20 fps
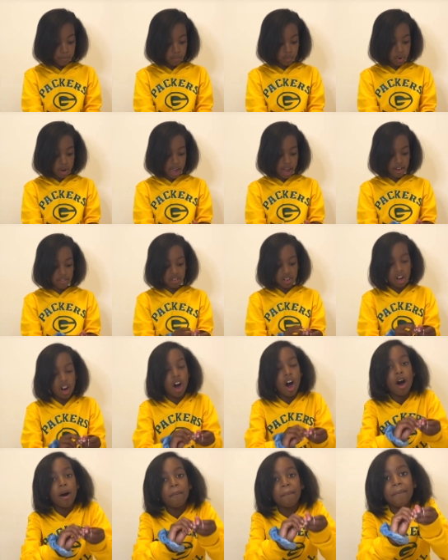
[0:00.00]
We have a
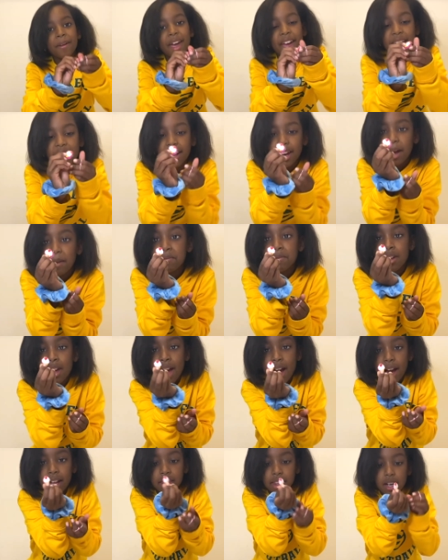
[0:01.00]
cupcake.
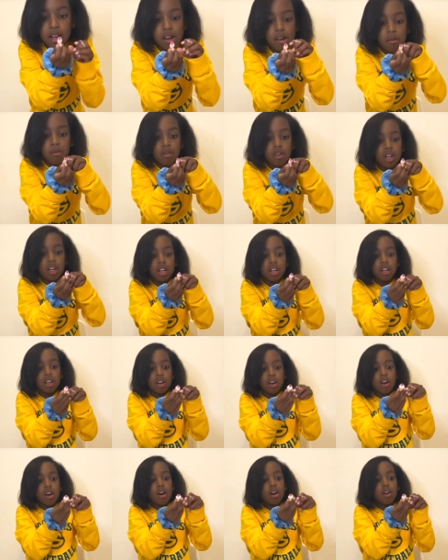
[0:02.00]
I think I'm going to
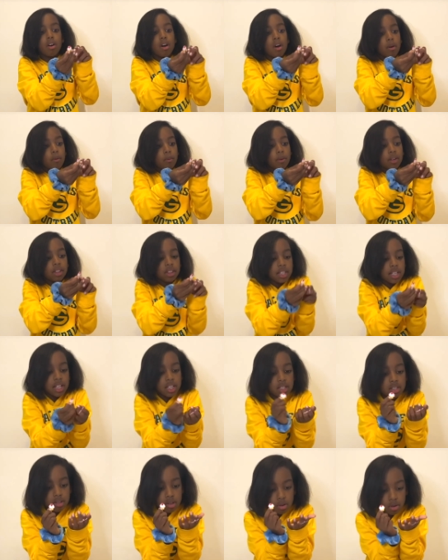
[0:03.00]
go with
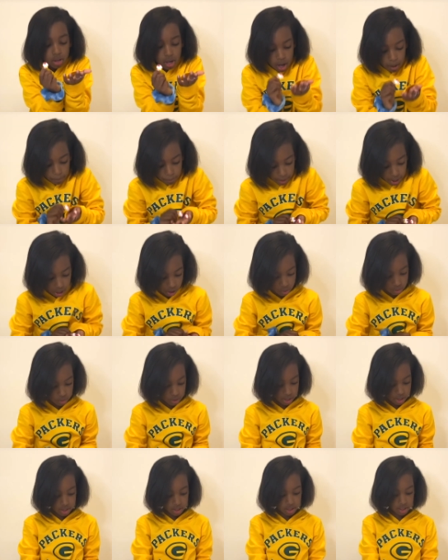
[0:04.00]
these two cupcake
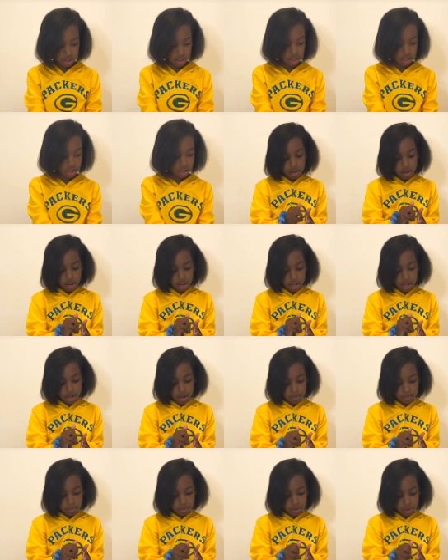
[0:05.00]
ones. I'm going to
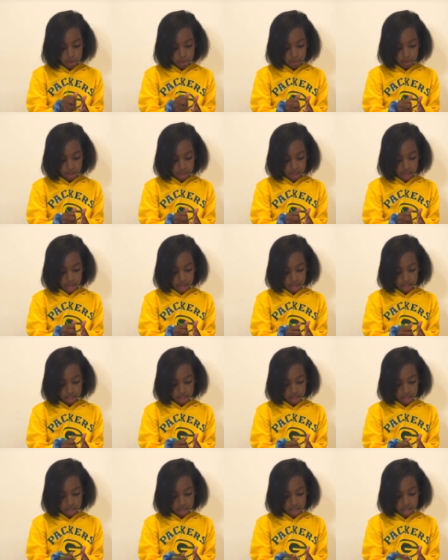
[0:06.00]
keep doing that.
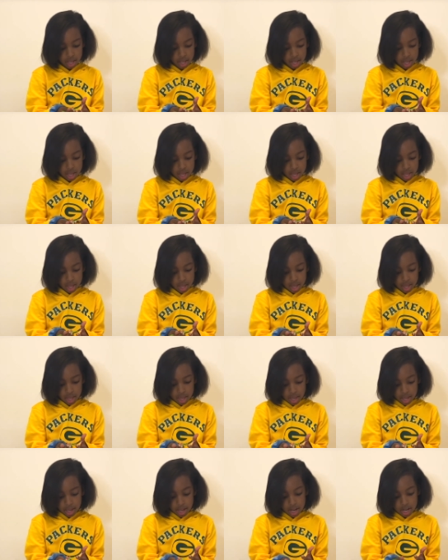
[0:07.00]

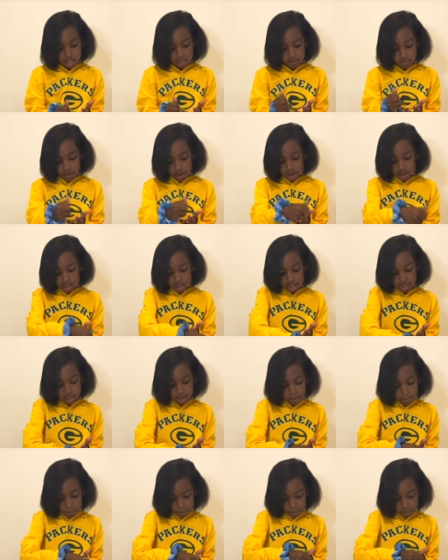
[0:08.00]
And it's very
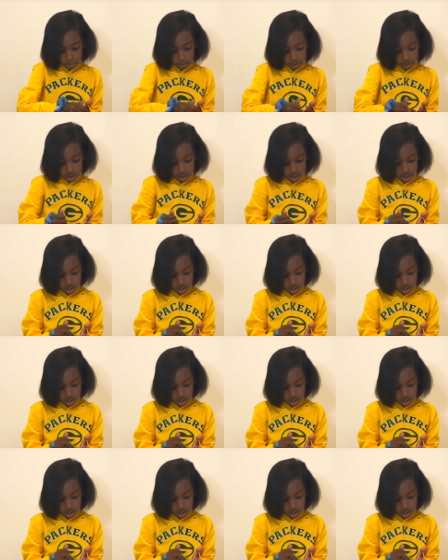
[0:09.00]
simple.